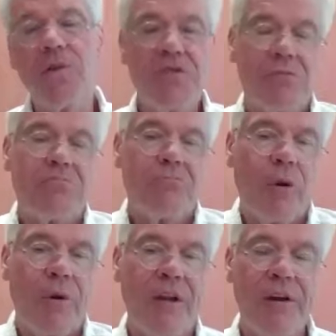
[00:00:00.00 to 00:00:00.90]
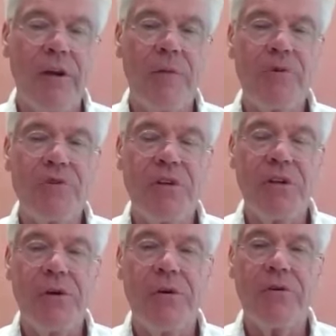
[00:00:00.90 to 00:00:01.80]
is to grow at eight or nine percent a
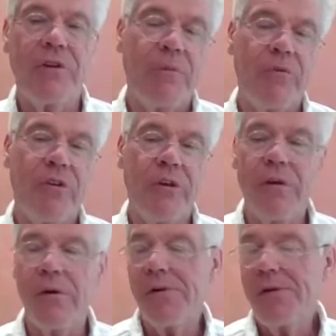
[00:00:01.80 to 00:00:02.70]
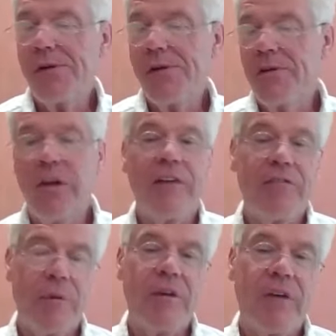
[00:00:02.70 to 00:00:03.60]
year or ten percent a year, you have
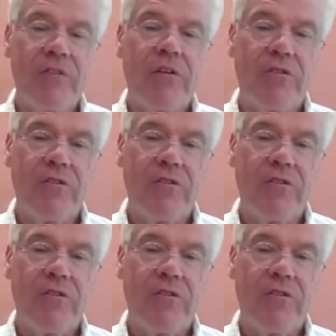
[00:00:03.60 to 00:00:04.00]
to be invested.